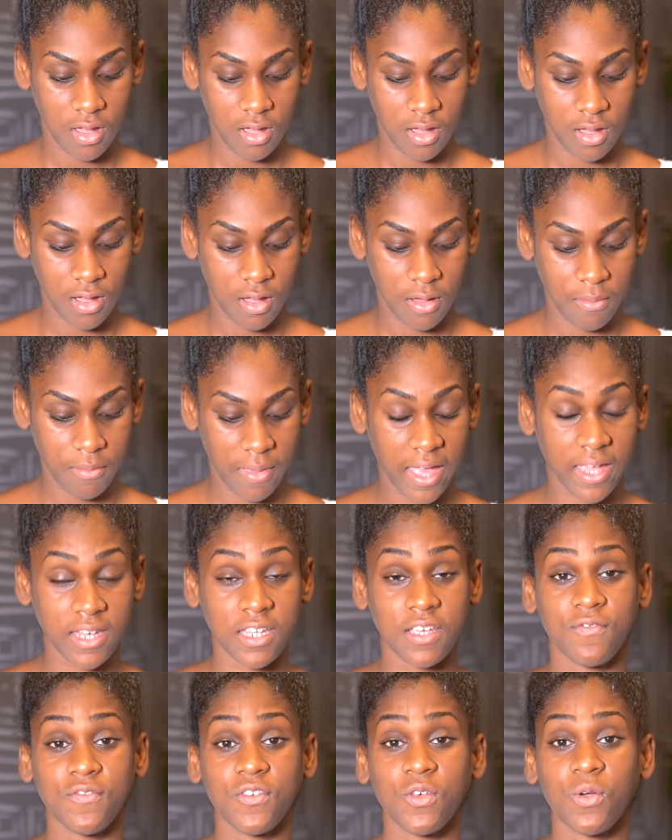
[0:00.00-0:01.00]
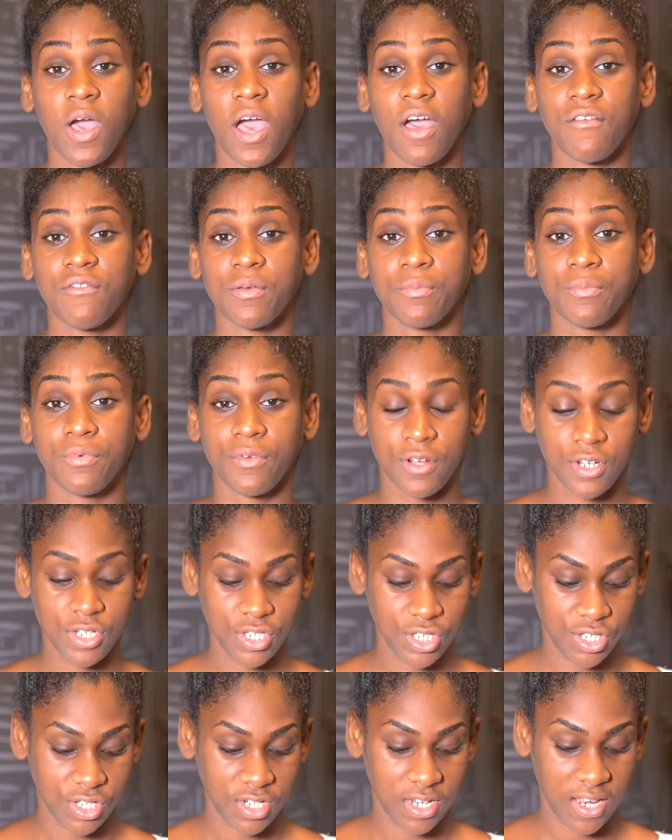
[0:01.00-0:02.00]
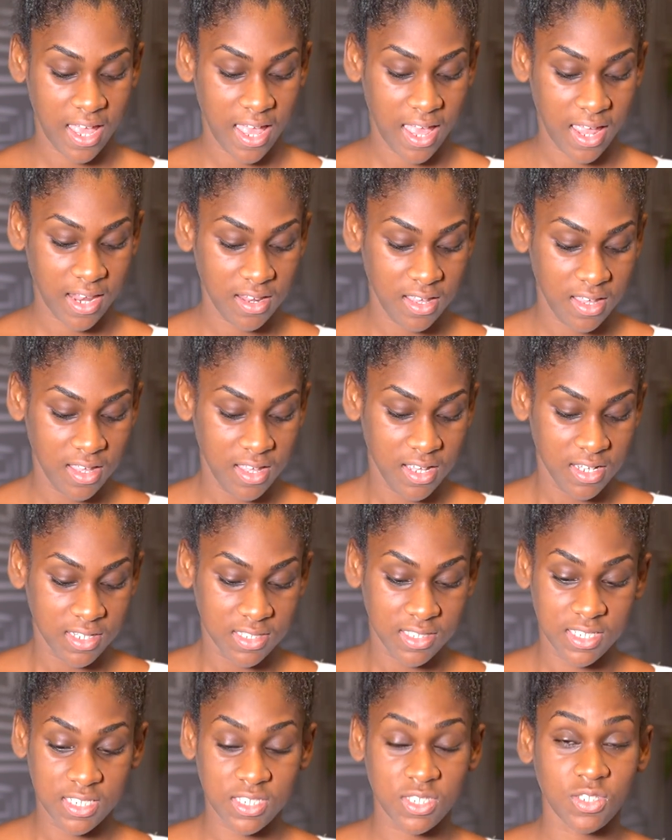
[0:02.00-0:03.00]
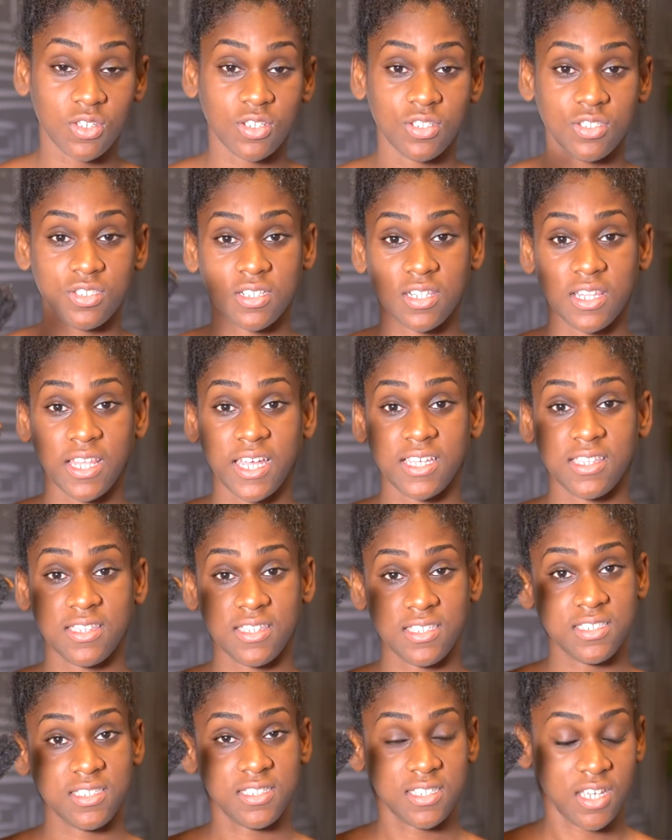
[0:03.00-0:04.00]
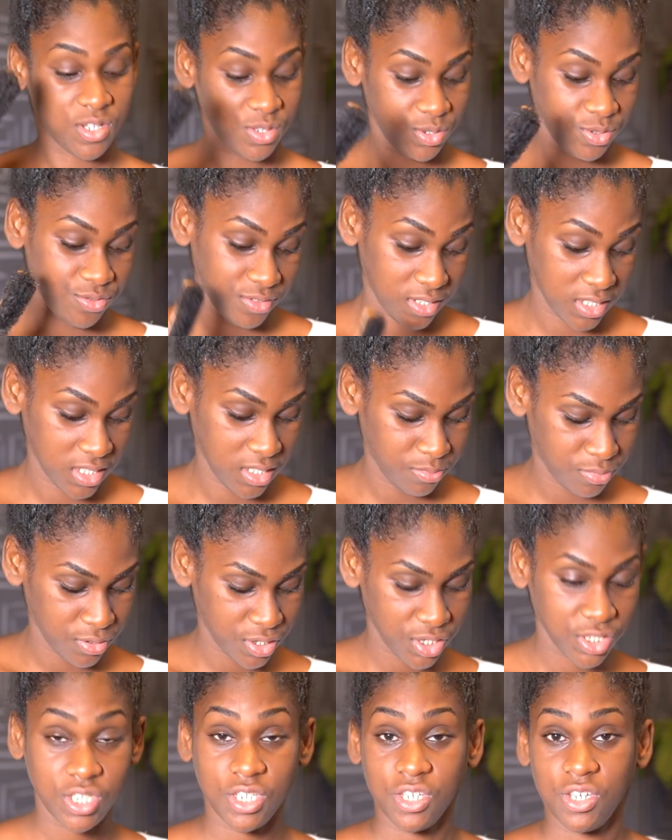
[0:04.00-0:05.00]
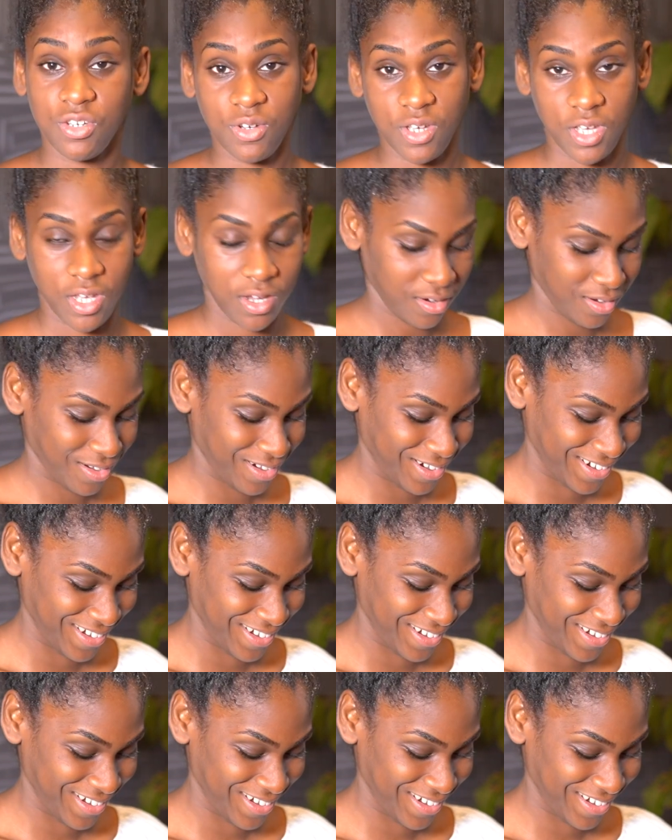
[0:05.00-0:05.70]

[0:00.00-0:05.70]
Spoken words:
And if you have a brush that does not look like this, are you really brushing your hair?